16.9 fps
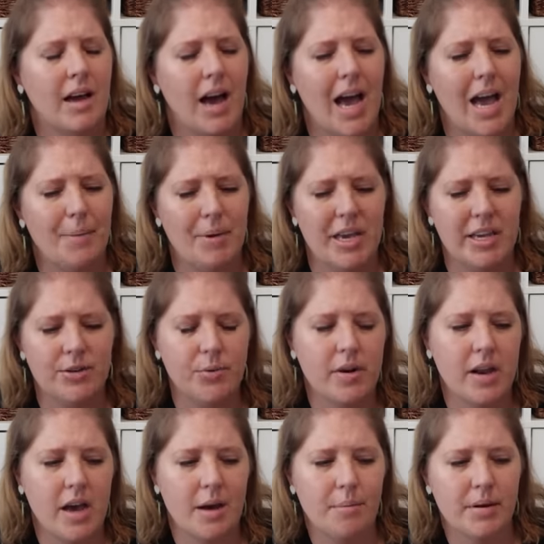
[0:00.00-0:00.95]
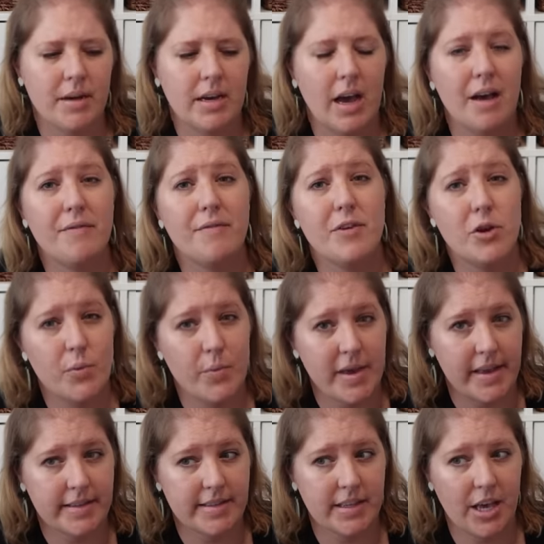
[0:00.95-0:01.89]
I picked one up a few
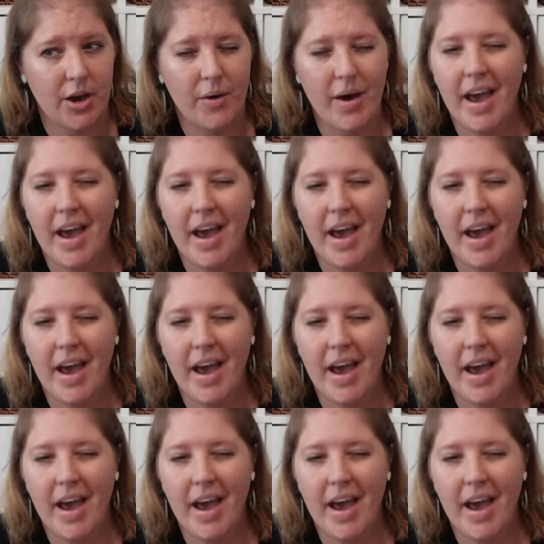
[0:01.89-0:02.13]
weeks ago.